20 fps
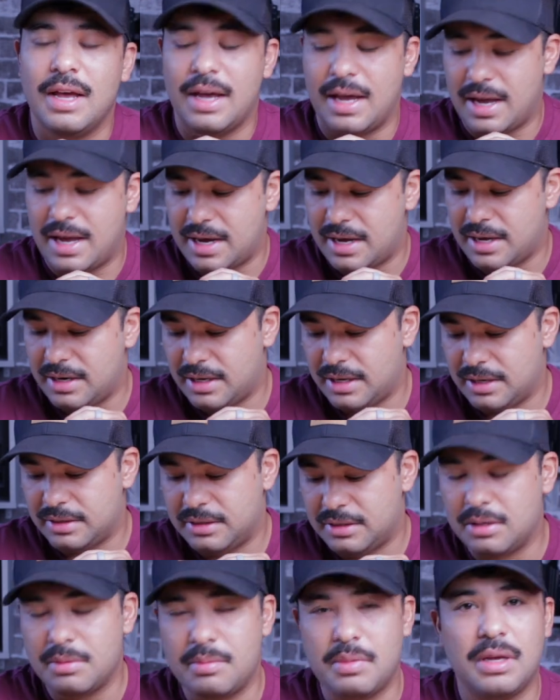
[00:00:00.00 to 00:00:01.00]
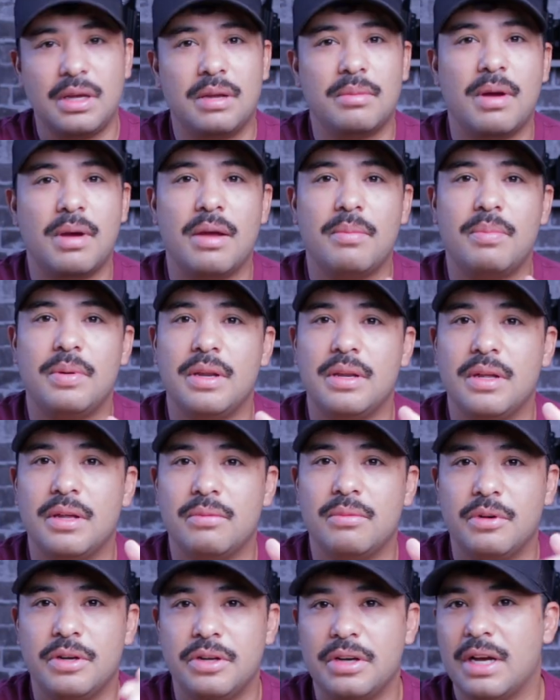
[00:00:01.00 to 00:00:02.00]
And to me, in my
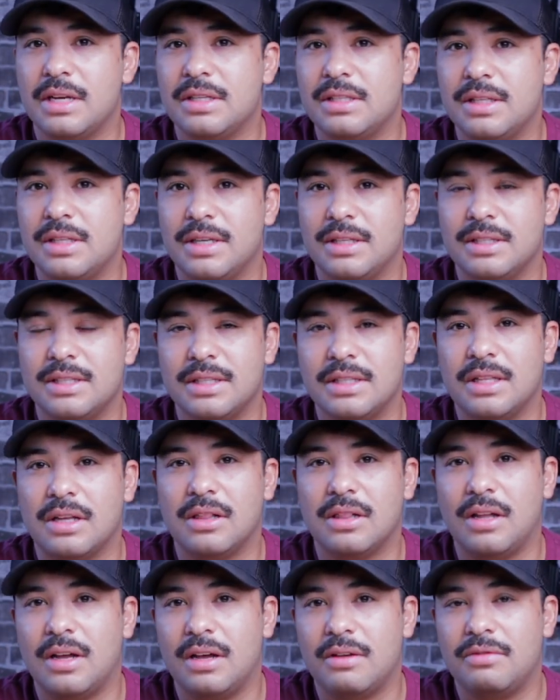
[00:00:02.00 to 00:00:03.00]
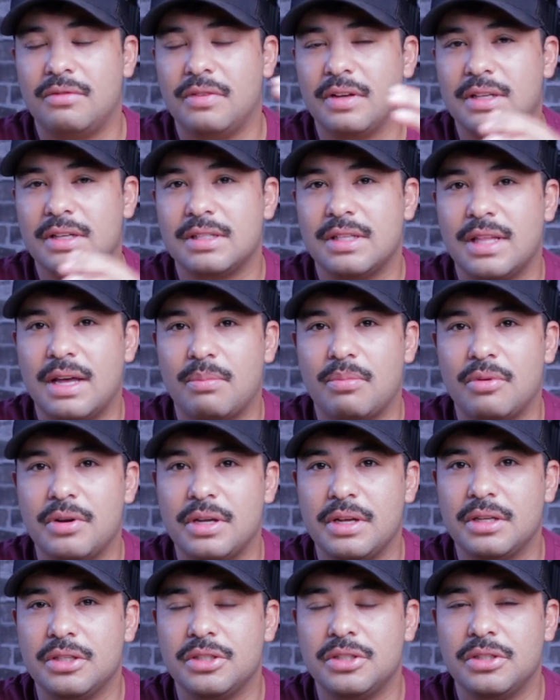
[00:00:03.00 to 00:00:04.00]
opinion, what do you guys think? Did the claw fix that
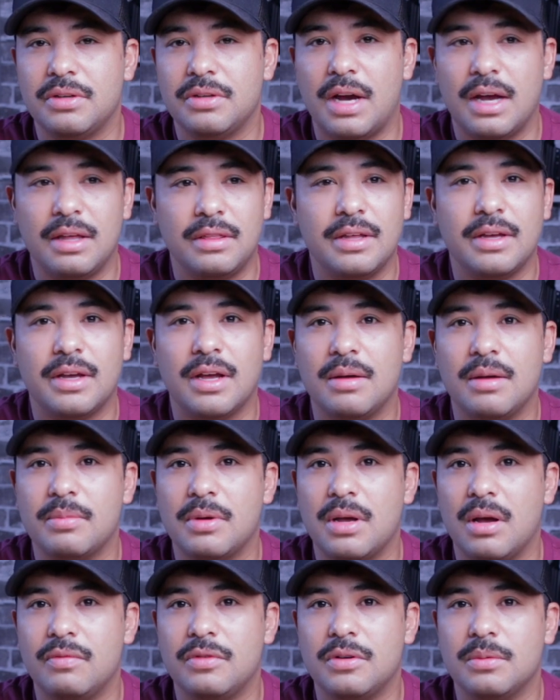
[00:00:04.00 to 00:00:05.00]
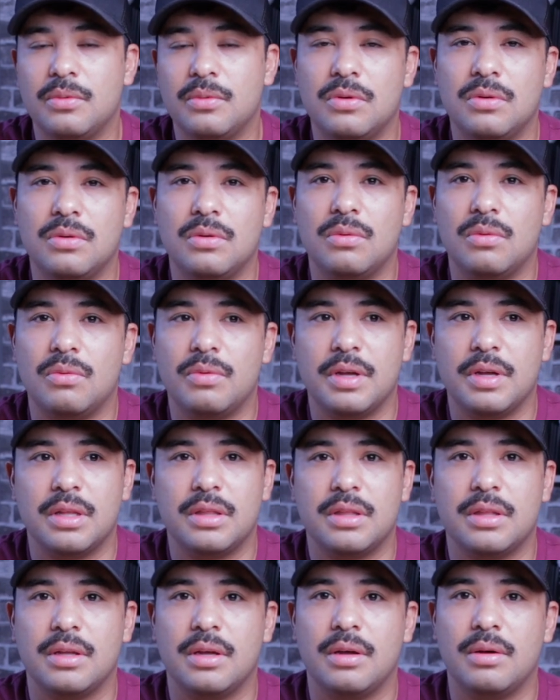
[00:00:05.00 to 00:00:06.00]
printing issue? I think I'm comfortable
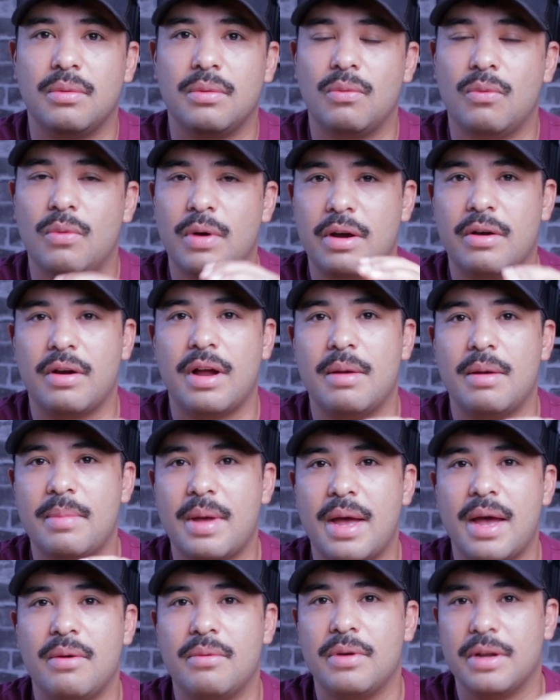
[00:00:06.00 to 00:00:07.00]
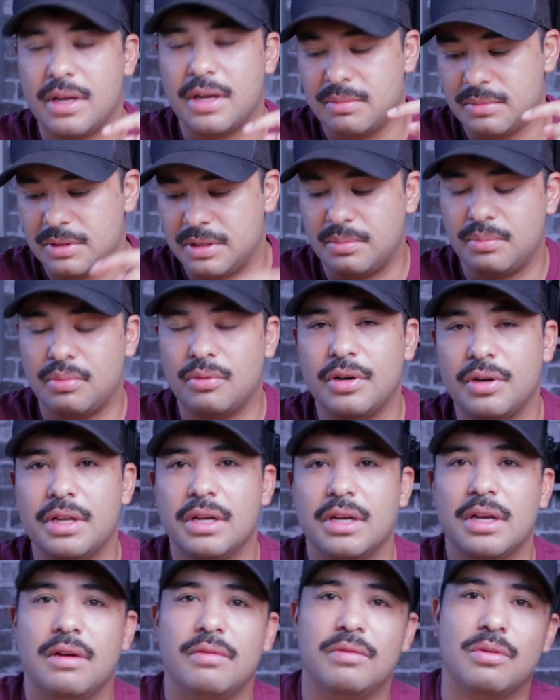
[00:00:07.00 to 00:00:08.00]
with where I'm at when it comes to the
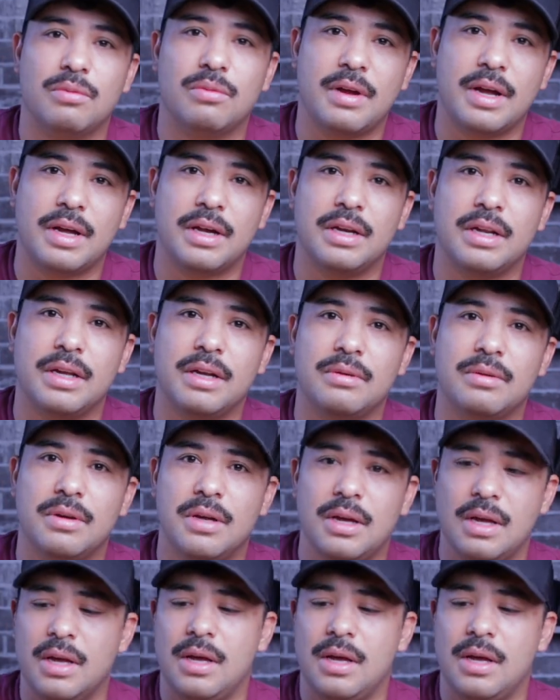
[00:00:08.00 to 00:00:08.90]
printing of the Reckoning